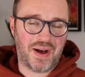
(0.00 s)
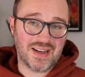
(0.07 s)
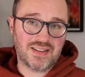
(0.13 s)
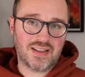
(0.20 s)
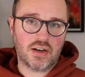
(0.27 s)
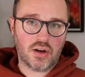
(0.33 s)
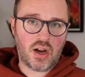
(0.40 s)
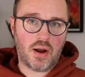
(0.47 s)
I
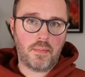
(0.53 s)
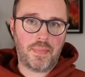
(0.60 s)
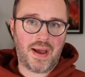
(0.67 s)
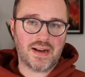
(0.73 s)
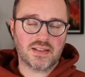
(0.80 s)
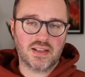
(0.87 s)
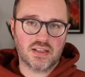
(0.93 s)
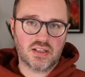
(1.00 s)
said I'd come
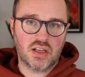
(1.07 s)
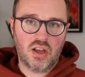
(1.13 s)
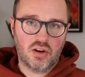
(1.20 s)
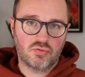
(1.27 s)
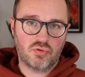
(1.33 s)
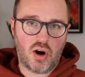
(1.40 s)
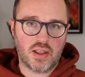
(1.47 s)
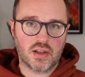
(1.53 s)
back to this
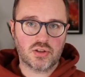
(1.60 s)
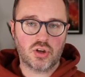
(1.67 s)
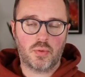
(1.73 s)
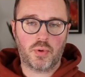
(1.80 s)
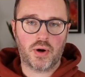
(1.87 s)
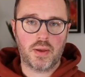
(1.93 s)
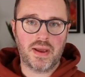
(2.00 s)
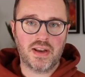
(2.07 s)
right at the
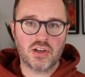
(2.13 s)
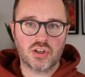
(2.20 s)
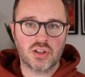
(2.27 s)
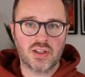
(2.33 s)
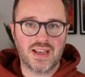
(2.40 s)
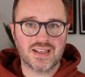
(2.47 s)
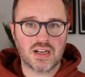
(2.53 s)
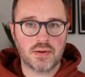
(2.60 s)
top when I mentioned
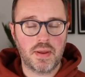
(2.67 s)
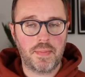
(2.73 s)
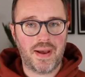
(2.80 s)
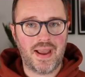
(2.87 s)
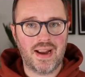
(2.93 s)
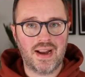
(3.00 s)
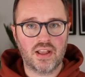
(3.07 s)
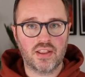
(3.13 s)
that it's going to be paying